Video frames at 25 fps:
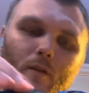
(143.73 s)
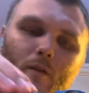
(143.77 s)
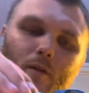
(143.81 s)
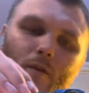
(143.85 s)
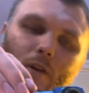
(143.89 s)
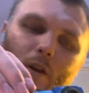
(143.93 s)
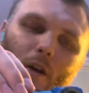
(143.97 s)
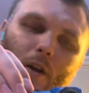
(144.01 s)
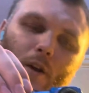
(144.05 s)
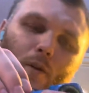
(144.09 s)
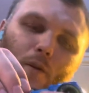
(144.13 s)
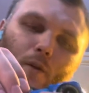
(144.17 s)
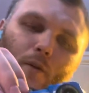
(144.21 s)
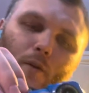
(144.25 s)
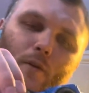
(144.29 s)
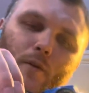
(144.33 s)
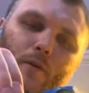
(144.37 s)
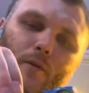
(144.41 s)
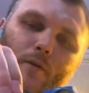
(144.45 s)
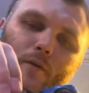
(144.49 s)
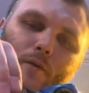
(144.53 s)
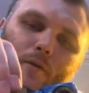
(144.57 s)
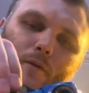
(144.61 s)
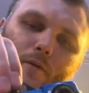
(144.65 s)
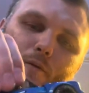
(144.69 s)
So
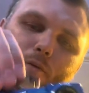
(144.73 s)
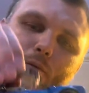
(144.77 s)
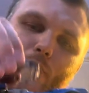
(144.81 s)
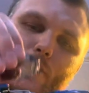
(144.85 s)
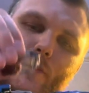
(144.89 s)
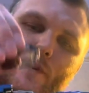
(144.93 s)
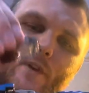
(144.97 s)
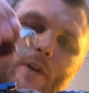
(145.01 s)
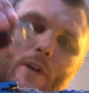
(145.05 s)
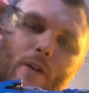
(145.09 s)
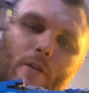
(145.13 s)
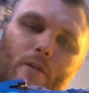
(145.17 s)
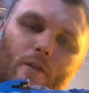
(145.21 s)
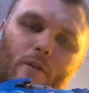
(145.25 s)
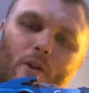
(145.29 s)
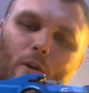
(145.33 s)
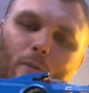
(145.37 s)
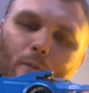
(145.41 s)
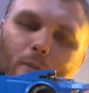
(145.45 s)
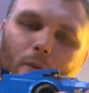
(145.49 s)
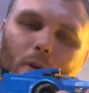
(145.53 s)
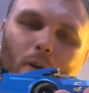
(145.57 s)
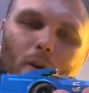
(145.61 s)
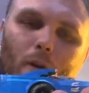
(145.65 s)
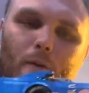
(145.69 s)
I'll take the
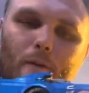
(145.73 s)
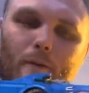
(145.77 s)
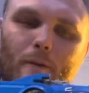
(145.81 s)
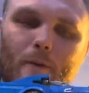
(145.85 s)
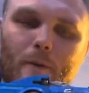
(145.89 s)
top off.